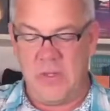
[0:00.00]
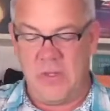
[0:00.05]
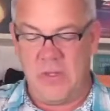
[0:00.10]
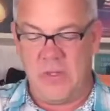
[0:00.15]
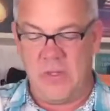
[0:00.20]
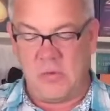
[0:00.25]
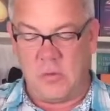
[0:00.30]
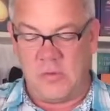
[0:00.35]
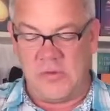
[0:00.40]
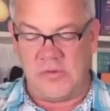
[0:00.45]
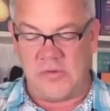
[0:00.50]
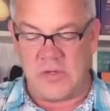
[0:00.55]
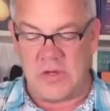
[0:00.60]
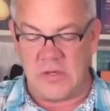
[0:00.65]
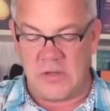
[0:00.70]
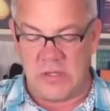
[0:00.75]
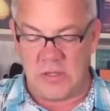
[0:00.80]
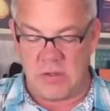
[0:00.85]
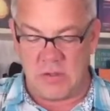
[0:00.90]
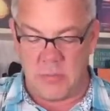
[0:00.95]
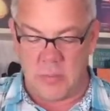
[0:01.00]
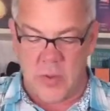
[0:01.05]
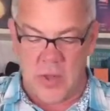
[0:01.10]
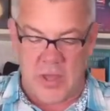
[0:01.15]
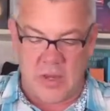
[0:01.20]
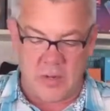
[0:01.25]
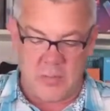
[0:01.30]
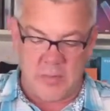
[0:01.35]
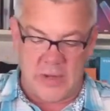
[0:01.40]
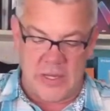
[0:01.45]
So we start there at the
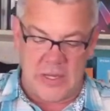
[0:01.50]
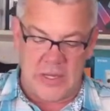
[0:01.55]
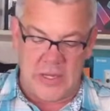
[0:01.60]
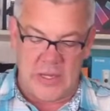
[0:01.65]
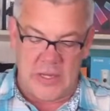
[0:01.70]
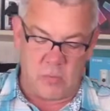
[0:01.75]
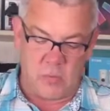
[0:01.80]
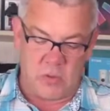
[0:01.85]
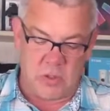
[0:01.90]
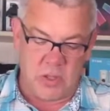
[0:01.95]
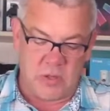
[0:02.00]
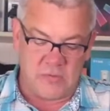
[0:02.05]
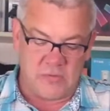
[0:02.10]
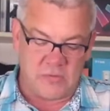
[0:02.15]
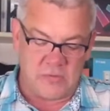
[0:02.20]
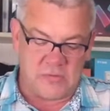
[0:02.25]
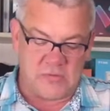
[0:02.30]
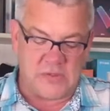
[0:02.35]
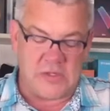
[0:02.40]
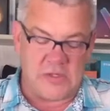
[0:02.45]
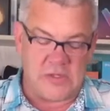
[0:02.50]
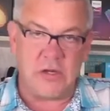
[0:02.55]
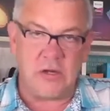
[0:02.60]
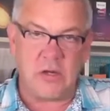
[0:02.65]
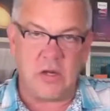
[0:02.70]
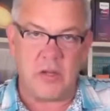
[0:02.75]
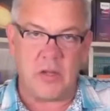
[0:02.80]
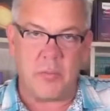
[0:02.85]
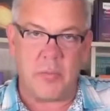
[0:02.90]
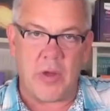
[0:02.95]
bottom, and then we'll also see here
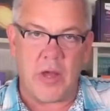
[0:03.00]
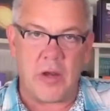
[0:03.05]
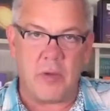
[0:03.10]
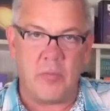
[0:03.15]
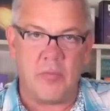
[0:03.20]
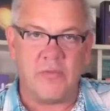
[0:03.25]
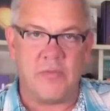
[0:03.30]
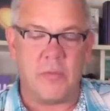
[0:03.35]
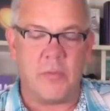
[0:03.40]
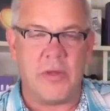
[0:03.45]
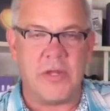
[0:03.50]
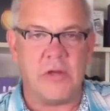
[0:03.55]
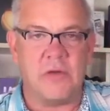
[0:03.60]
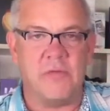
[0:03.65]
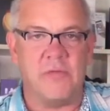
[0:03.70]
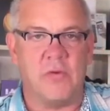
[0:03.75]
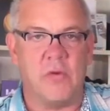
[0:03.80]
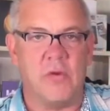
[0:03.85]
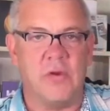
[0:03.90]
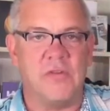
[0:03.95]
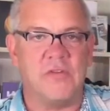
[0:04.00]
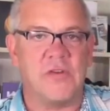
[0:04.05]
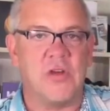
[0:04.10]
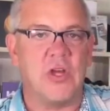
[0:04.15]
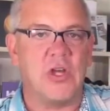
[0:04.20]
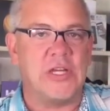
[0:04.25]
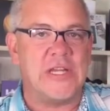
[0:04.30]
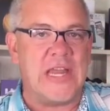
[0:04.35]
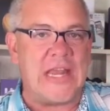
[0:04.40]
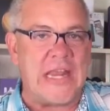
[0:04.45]
on the bottom of the microphone is our
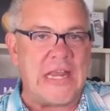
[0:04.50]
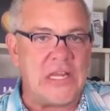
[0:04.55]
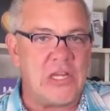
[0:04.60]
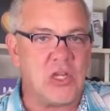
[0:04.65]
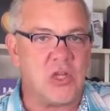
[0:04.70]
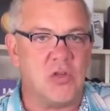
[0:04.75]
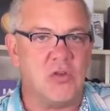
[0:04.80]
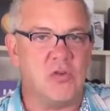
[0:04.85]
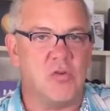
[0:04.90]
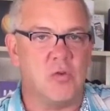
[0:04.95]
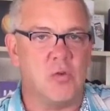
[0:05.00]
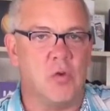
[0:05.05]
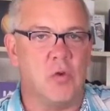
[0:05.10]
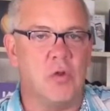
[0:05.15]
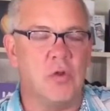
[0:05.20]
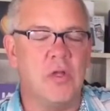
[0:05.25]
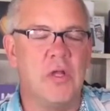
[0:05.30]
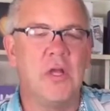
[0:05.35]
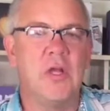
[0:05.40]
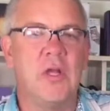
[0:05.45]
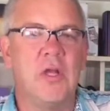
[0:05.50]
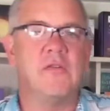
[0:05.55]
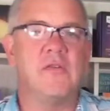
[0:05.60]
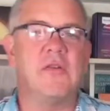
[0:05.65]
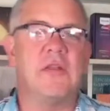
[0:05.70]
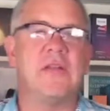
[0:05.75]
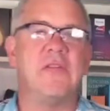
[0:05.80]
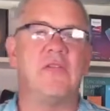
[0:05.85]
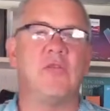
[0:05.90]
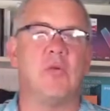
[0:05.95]
gain control. So
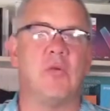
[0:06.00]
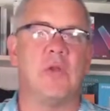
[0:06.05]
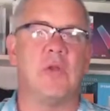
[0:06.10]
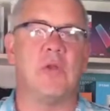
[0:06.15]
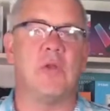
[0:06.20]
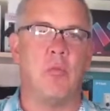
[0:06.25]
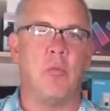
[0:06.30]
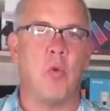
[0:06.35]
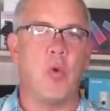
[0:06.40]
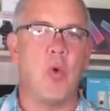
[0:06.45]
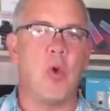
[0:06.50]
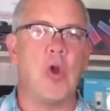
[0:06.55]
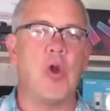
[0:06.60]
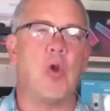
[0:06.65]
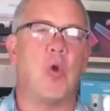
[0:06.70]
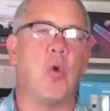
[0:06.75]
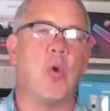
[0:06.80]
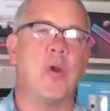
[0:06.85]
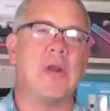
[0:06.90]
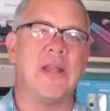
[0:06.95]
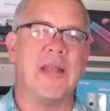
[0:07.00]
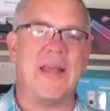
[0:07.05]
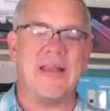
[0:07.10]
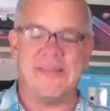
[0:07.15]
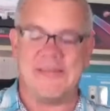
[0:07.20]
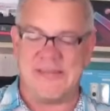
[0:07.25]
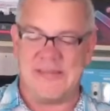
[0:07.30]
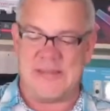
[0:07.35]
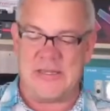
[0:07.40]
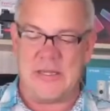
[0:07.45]
that's to allow more or
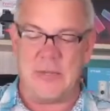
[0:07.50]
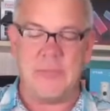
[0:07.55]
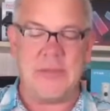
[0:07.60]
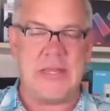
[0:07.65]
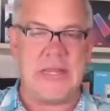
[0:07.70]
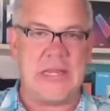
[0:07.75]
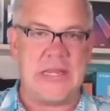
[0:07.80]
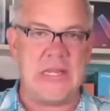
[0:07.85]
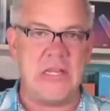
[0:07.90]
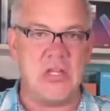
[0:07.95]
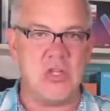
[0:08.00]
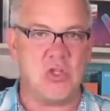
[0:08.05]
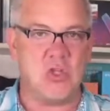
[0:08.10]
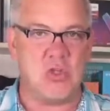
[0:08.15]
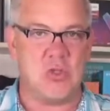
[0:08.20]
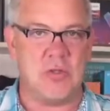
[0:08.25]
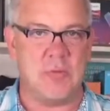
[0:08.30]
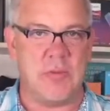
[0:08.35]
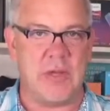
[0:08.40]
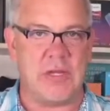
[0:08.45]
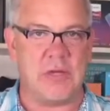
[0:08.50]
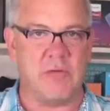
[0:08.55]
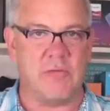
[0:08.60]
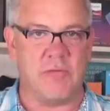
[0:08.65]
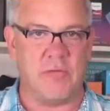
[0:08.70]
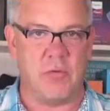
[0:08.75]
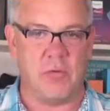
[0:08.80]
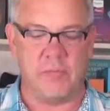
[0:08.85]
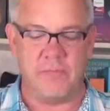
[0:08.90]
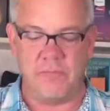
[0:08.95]
less coming into the
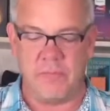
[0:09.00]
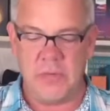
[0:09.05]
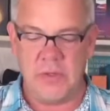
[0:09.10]
microphone.